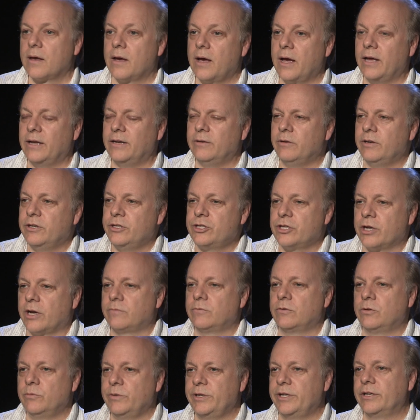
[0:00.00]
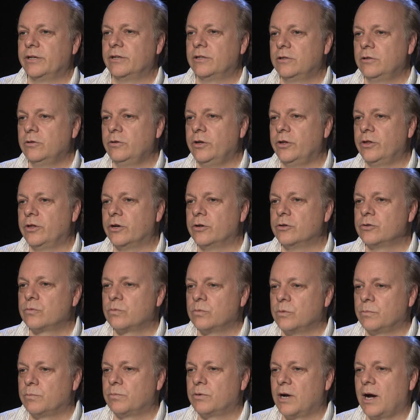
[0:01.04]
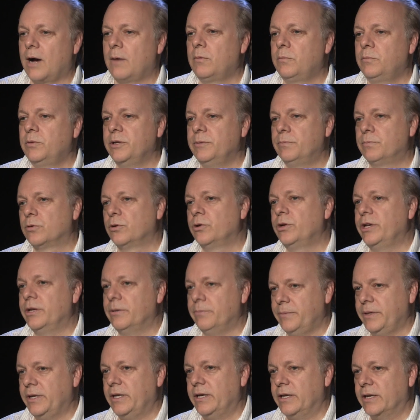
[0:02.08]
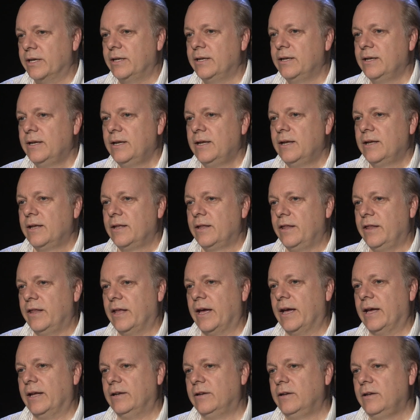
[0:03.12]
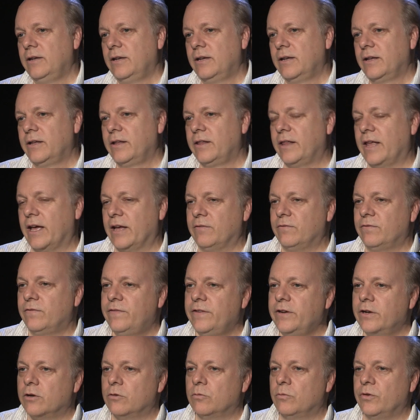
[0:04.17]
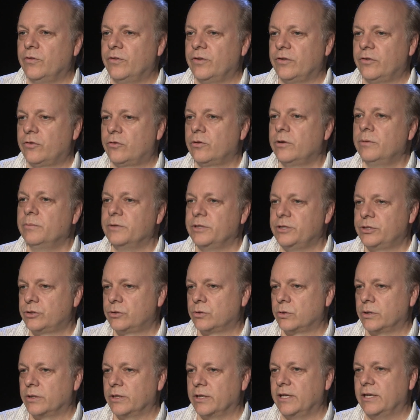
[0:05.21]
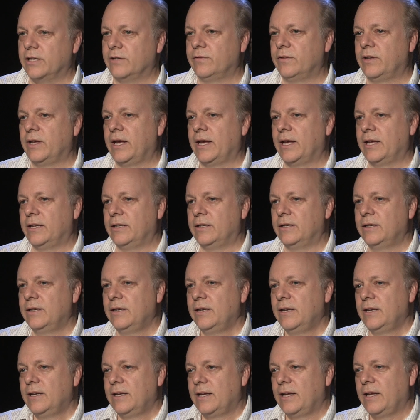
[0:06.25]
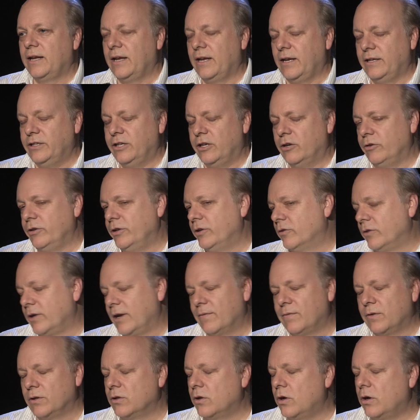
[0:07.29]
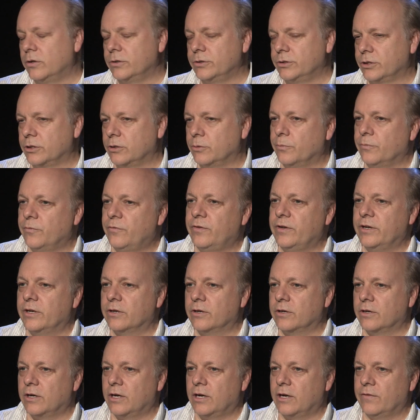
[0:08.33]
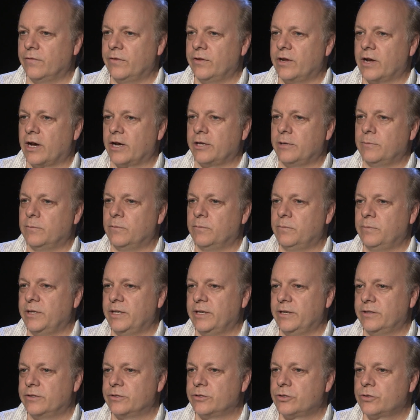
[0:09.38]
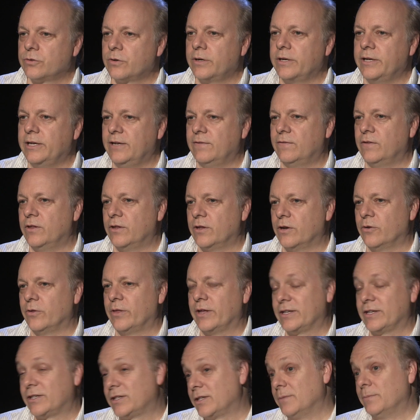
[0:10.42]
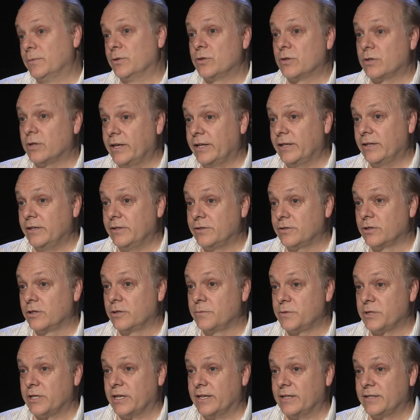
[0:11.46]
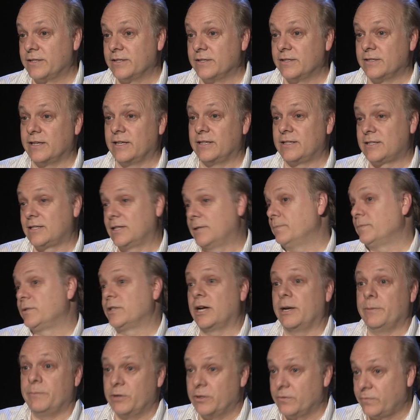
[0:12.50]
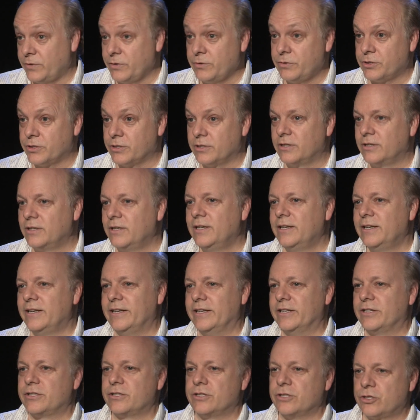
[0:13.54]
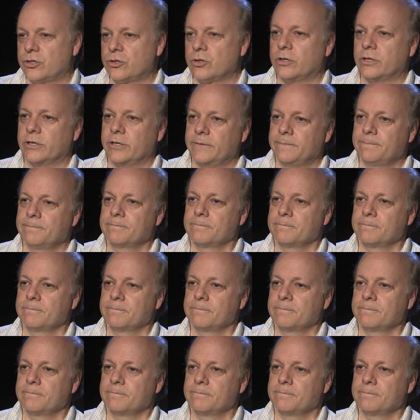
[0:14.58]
And in general, we concluded those were probably pretty immediate, that fear was extremely short-lived, and you know, you don't have a long-term fear of the document being destroyed, even though that's the most likely circumstance, is that sometime in the future it's destroyed.